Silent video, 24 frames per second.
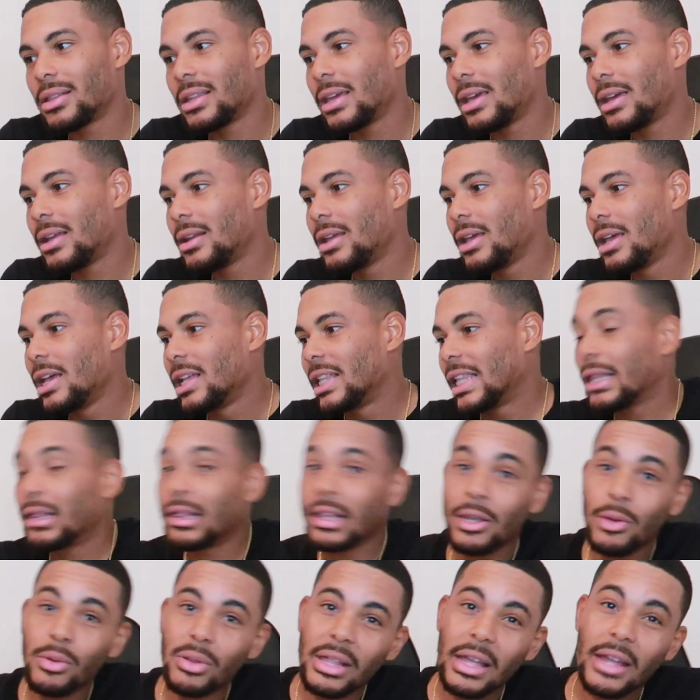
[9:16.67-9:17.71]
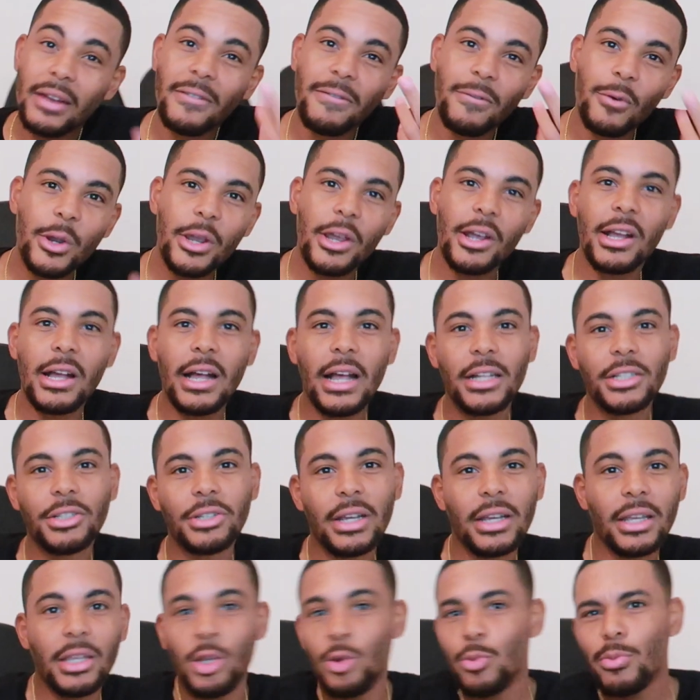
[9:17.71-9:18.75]
And let's say you sign a four-year
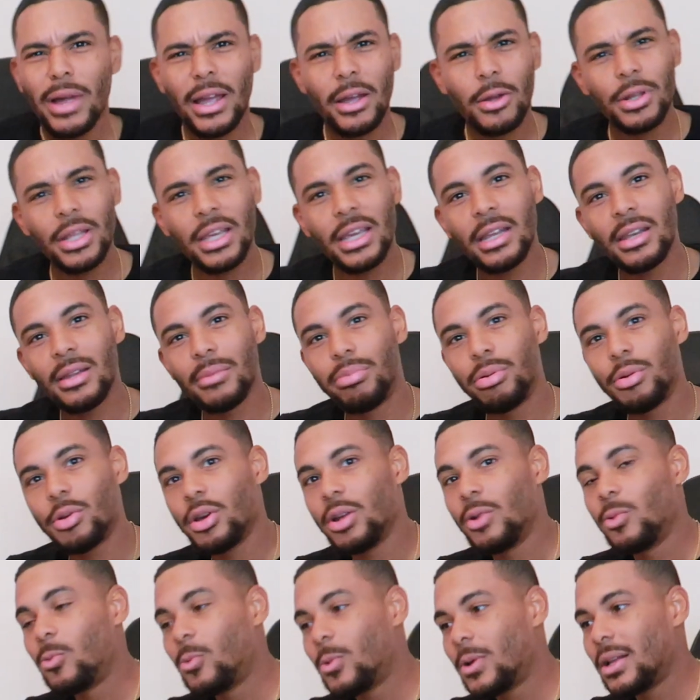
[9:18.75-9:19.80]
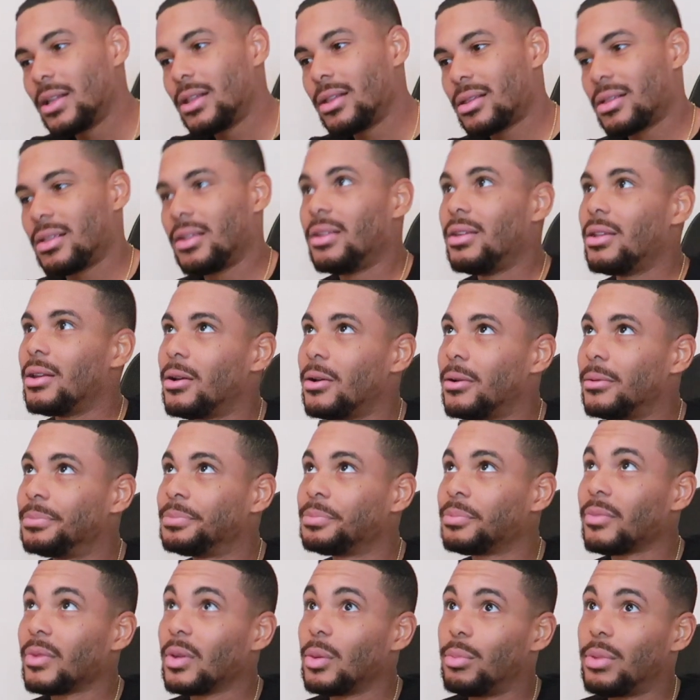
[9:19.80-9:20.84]
contract, you might only get deployed once, you know.
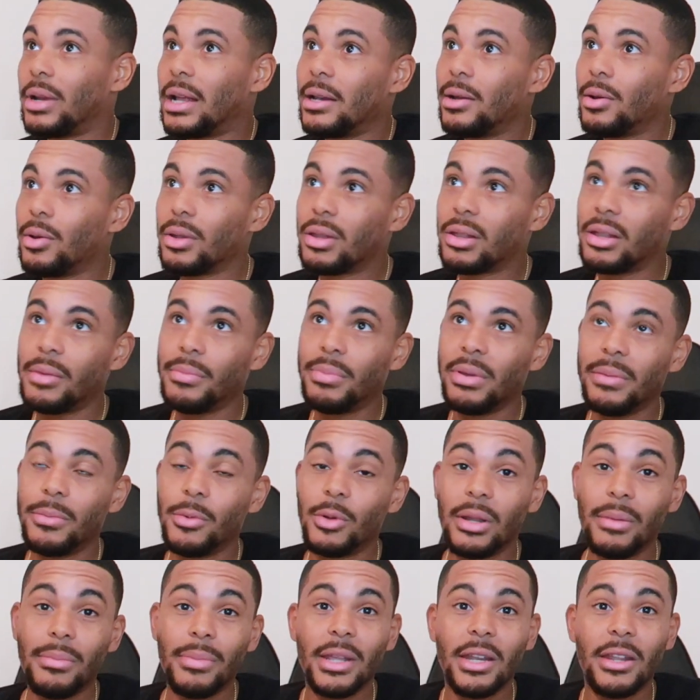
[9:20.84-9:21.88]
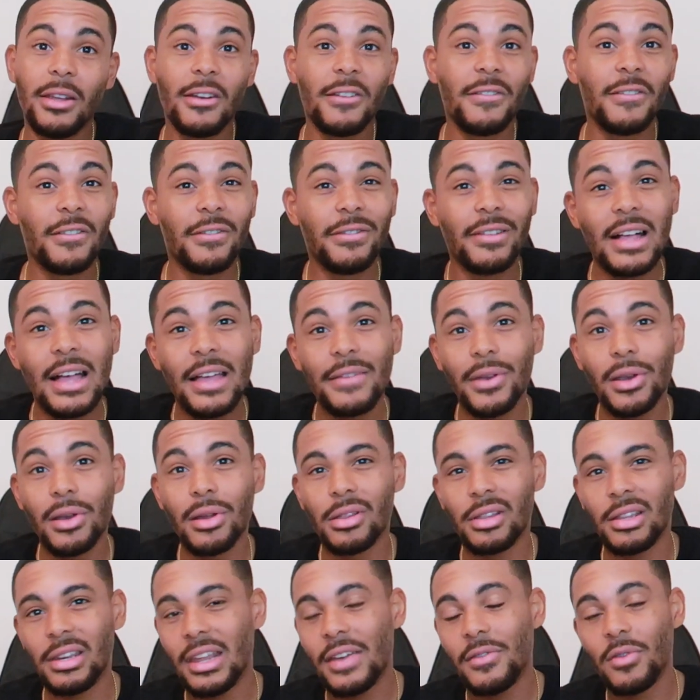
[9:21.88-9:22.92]
But I know some people that have been here for five
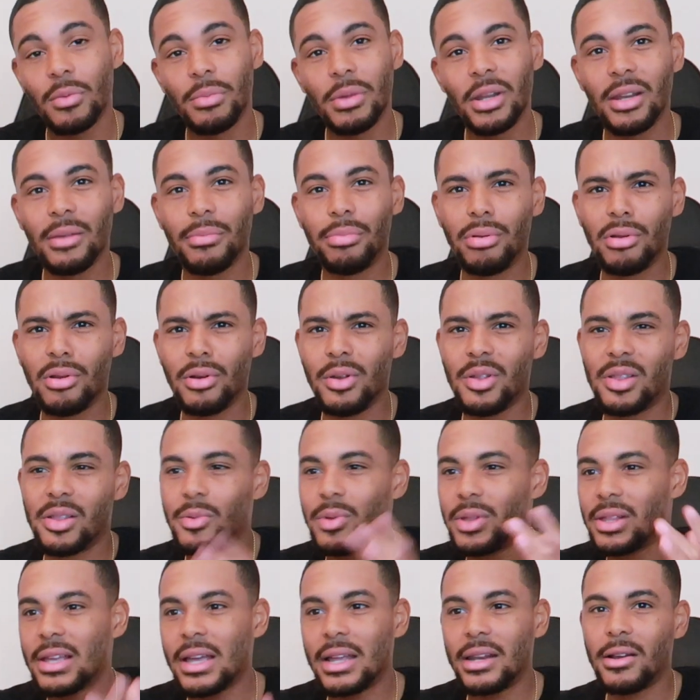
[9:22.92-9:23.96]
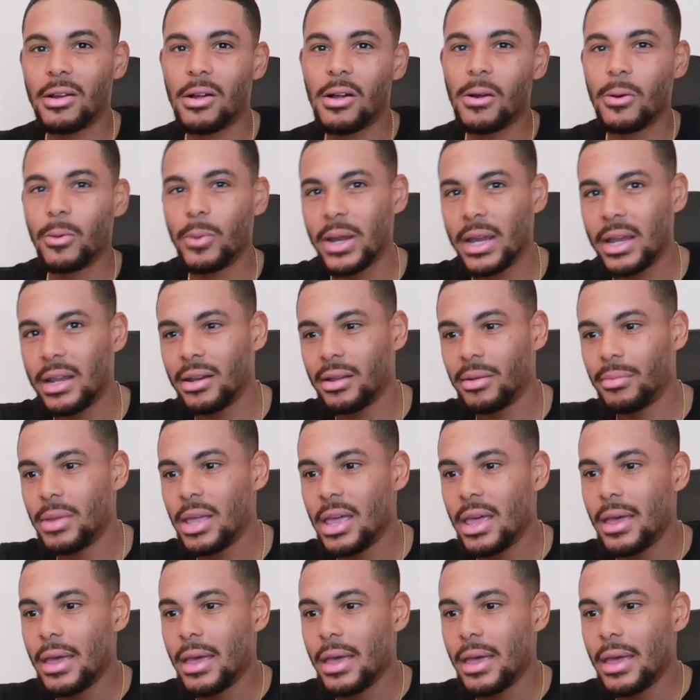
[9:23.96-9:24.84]
years and never been deployed, so it's kind of all random.